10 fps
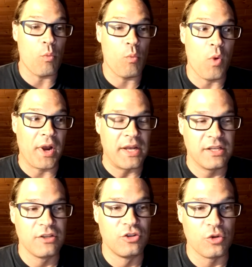what I
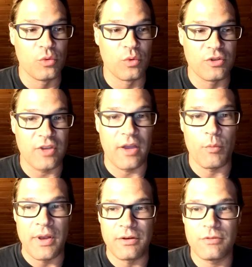did do was I
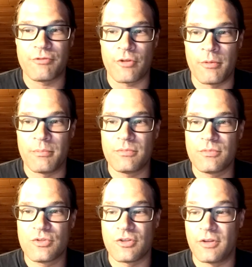went
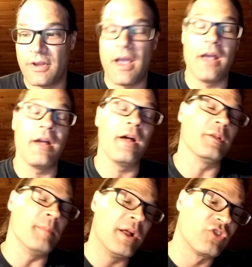to the
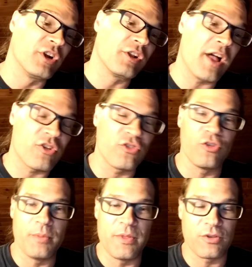elementary
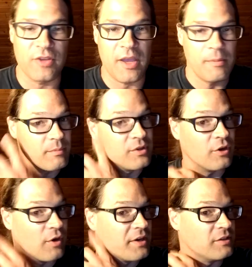classroom in the same,
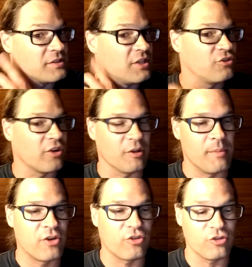I didn't teach
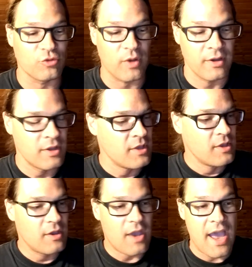elementary, so I
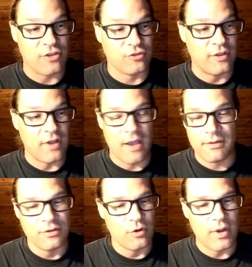asked,
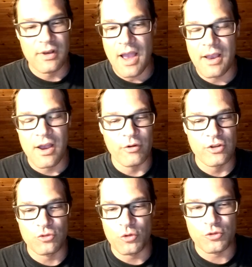I got
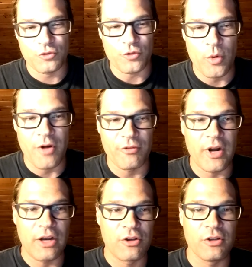resources from
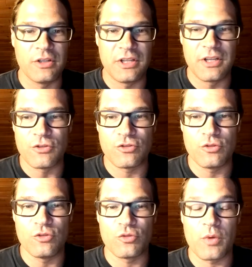wherever I could to give the
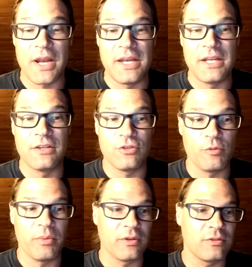students what I needed
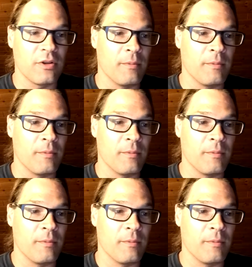to, but,